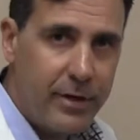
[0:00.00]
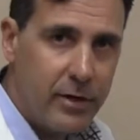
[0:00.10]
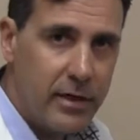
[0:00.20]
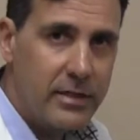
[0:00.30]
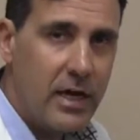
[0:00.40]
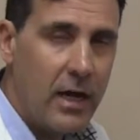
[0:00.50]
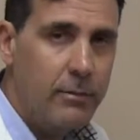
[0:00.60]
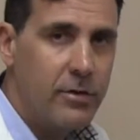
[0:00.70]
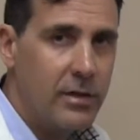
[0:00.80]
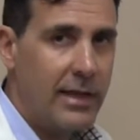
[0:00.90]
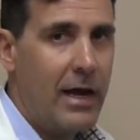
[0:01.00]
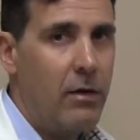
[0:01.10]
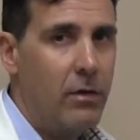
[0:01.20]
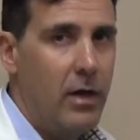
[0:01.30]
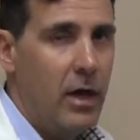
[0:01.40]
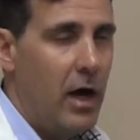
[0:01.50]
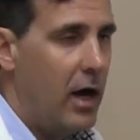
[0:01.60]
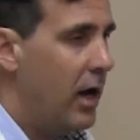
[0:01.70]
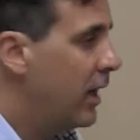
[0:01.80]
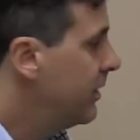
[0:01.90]
period of time to allow
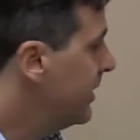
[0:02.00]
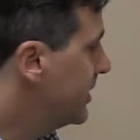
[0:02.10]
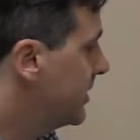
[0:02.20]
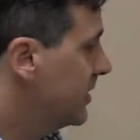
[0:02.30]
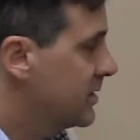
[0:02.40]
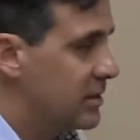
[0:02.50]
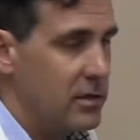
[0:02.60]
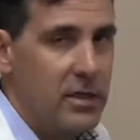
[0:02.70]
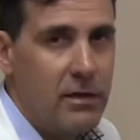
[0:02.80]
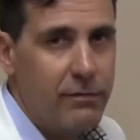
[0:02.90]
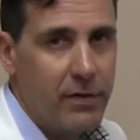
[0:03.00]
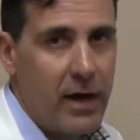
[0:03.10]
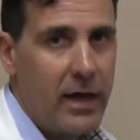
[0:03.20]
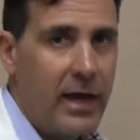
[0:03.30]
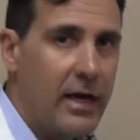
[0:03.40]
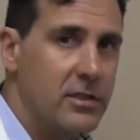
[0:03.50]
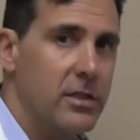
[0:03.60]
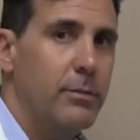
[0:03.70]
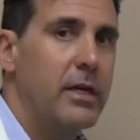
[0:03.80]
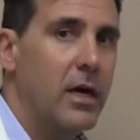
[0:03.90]
this to solidify and
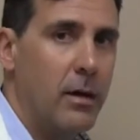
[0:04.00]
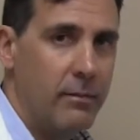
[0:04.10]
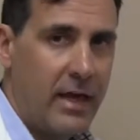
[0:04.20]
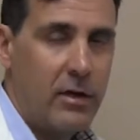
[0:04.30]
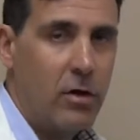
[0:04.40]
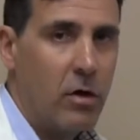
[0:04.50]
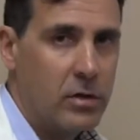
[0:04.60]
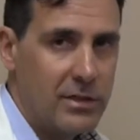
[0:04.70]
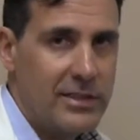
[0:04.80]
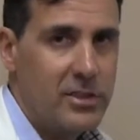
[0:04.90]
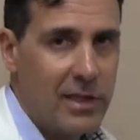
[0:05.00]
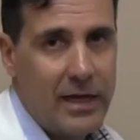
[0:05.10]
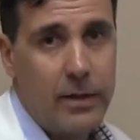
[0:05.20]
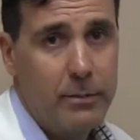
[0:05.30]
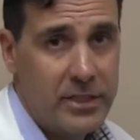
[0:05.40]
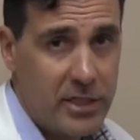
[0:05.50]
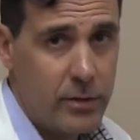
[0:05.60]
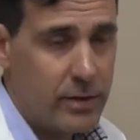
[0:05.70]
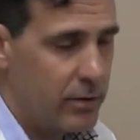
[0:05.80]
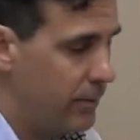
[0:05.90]
actually become that cartilage-like
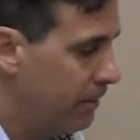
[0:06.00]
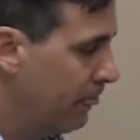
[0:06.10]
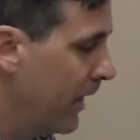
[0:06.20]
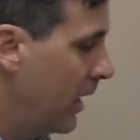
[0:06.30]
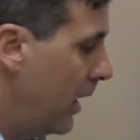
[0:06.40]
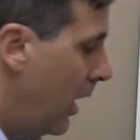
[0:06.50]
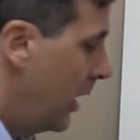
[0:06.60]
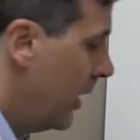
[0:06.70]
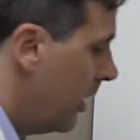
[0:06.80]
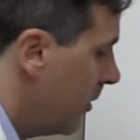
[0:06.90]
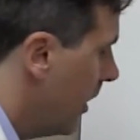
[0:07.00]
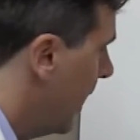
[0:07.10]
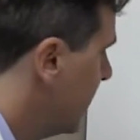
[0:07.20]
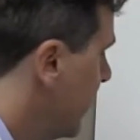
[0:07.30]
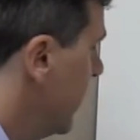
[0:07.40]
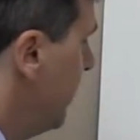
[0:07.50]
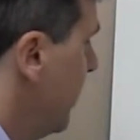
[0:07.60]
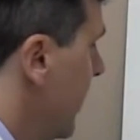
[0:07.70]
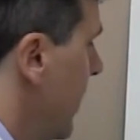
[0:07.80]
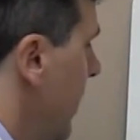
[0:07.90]
material. Another option
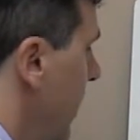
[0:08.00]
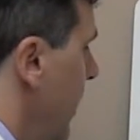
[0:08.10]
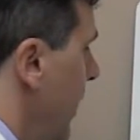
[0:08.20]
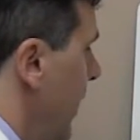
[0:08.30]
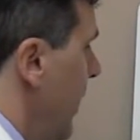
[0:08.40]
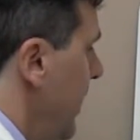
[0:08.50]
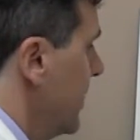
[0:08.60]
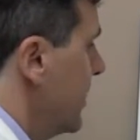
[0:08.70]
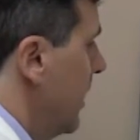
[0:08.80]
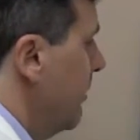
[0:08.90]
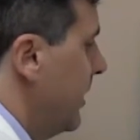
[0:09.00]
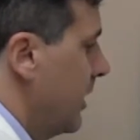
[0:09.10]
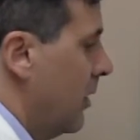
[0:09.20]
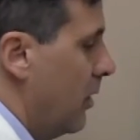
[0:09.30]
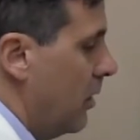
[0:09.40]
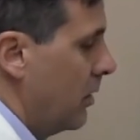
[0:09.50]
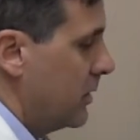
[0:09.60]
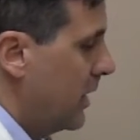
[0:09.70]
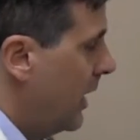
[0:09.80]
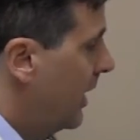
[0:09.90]
is something
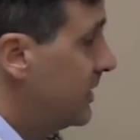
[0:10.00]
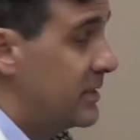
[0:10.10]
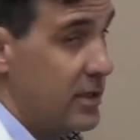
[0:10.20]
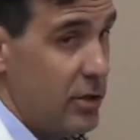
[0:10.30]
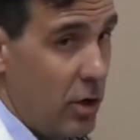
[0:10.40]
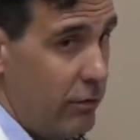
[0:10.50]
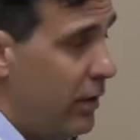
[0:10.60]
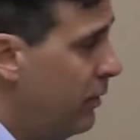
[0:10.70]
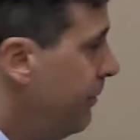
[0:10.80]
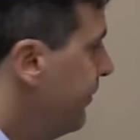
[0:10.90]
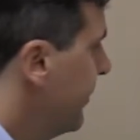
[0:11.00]
called DeNovo,